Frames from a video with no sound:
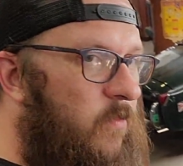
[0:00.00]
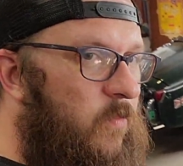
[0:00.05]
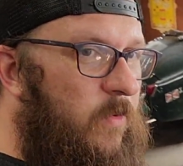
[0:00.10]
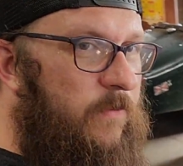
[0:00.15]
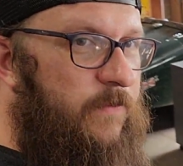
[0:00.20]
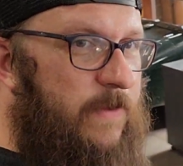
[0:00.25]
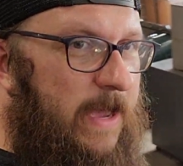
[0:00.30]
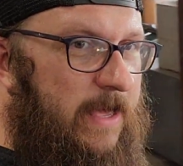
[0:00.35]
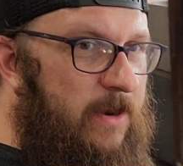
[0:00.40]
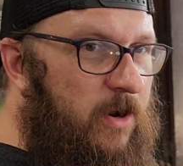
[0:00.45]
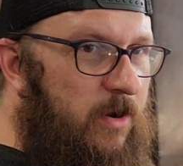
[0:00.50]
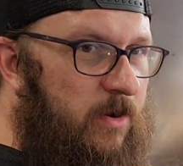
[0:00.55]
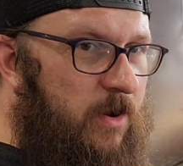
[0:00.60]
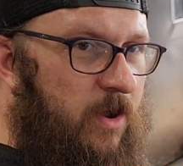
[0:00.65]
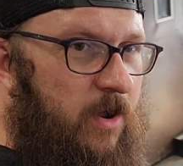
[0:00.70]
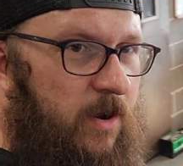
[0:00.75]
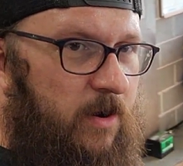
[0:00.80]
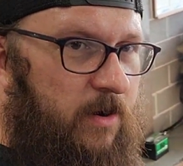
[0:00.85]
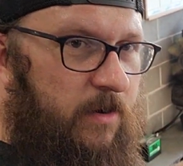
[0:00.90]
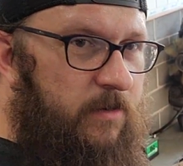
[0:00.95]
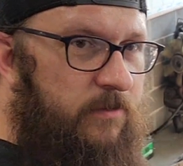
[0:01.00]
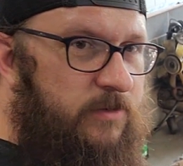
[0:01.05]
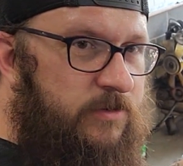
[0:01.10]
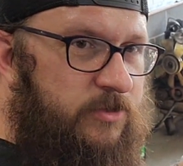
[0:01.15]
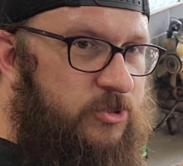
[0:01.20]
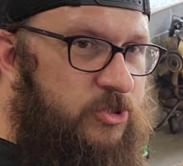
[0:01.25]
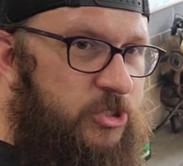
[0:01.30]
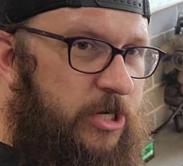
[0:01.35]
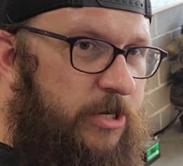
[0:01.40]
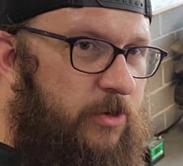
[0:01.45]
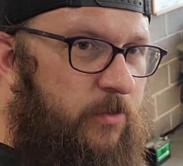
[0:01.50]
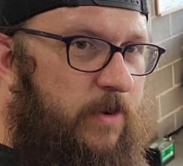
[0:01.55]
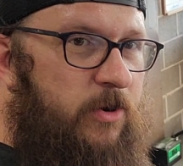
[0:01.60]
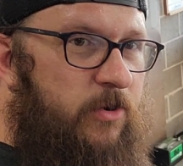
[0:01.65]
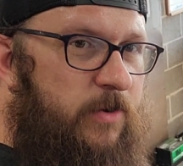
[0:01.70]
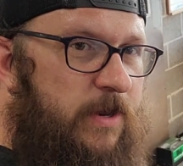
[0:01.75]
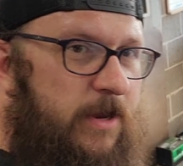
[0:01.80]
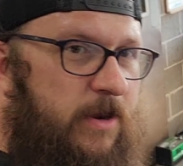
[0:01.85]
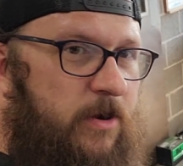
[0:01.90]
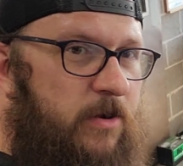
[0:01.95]
We've got our
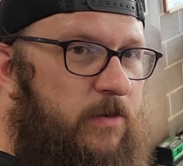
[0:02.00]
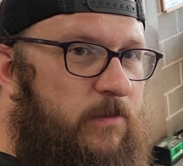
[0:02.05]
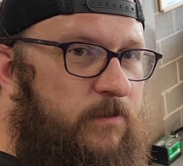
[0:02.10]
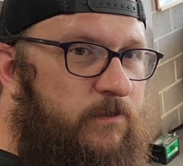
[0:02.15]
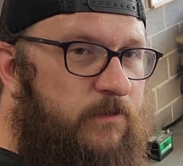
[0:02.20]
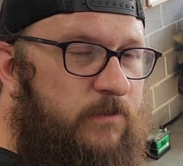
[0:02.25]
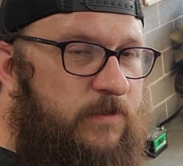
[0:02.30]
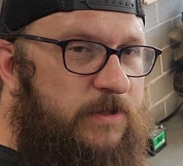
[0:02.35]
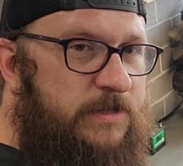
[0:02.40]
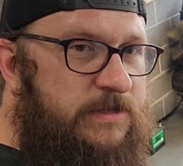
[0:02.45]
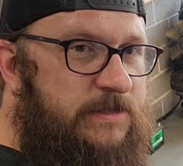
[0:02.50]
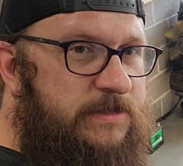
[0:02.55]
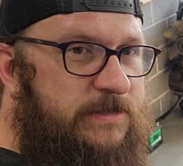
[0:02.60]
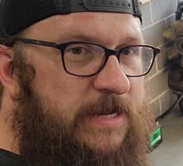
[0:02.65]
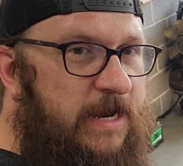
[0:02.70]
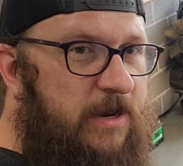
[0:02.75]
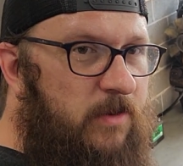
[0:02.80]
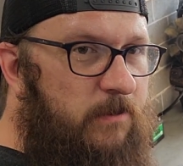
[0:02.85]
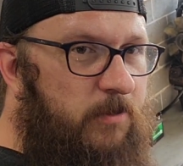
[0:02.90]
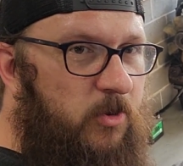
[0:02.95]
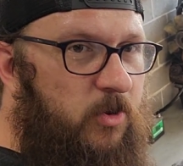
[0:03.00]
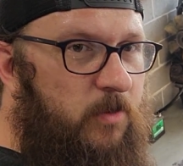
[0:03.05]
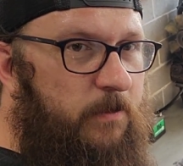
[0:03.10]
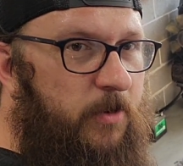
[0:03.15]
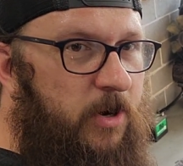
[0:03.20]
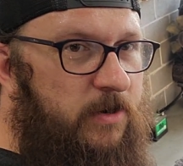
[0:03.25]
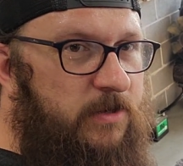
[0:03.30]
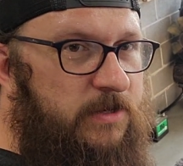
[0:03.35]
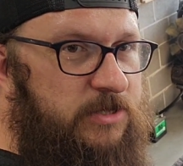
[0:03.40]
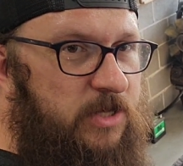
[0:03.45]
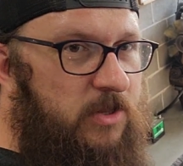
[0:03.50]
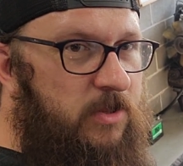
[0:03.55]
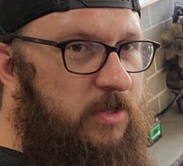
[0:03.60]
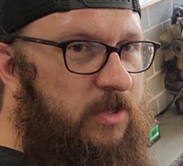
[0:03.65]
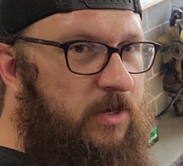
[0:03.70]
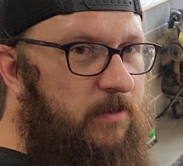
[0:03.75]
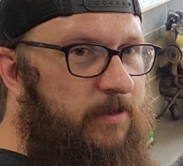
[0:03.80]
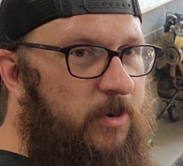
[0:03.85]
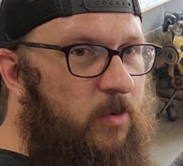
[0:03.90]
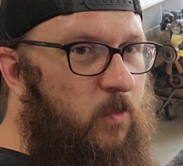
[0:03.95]
generator here that's entirely blown apart. There's a
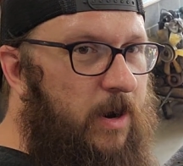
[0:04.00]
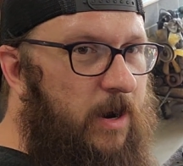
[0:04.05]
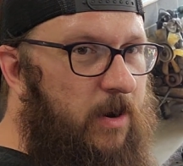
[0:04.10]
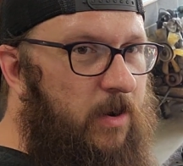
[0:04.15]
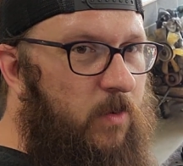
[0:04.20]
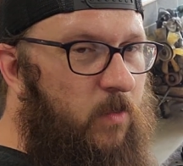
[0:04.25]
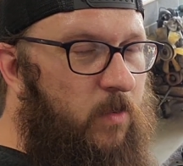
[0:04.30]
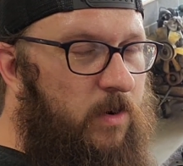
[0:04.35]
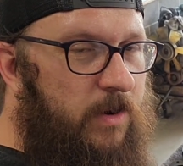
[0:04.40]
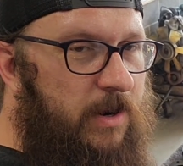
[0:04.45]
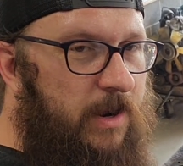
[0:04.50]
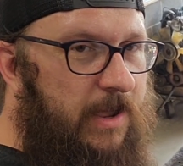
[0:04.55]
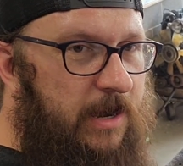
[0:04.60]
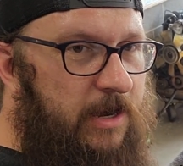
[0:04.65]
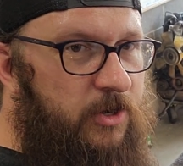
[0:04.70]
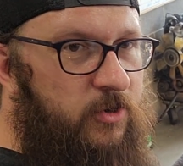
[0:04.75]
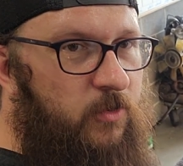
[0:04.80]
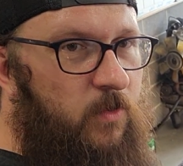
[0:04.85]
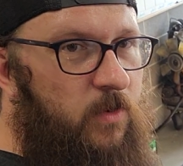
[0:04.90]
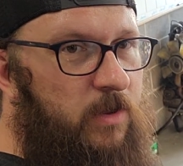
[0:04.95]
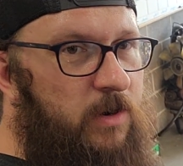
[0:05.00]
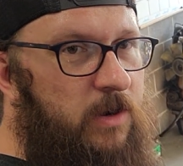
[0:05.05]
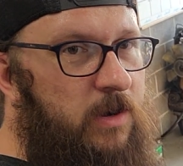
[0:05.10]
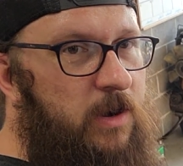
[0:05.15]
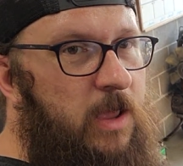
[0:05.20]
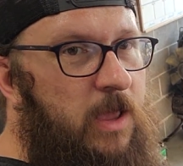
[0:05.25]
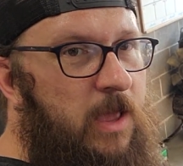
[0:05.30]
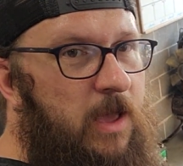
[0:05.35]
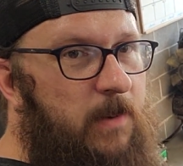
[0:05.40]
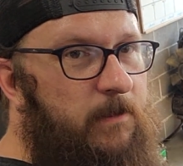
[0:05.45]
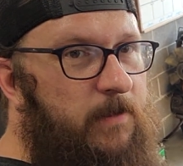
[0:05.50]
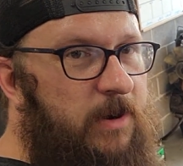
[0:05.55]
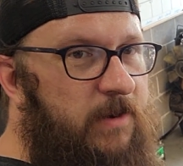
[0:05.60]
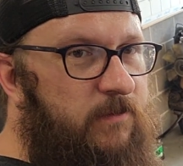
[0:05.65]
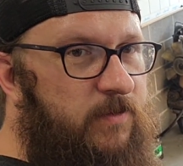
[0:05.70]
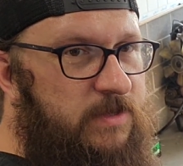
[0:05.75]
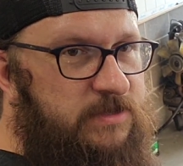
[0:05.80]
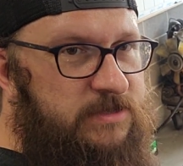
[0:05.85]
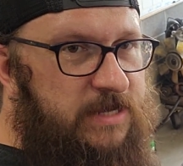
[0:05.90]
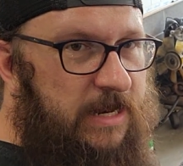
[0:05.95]
little bit of wiring work I got to do on it, but
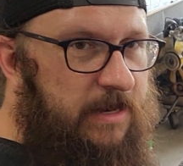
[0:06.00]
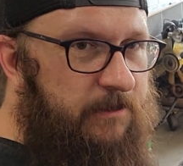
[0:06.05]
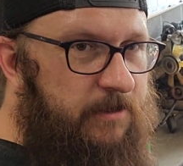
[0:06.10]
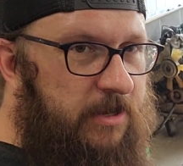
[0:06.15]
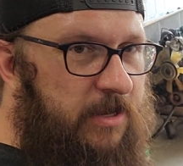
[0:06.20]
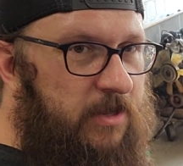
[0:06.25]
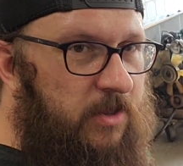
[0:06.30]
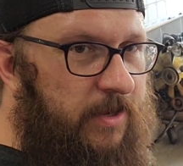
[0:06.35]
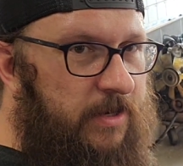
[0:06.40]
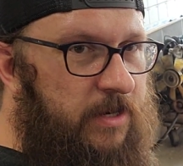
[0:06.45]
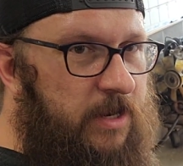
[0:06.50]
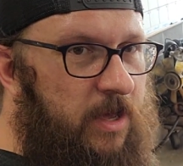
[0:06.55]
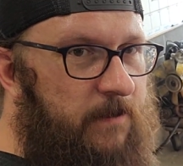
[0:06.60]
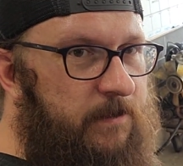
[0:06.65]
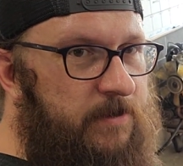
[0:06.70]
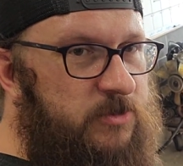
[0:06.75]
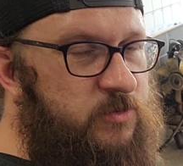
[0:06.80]
everything's kind of been cleaned up.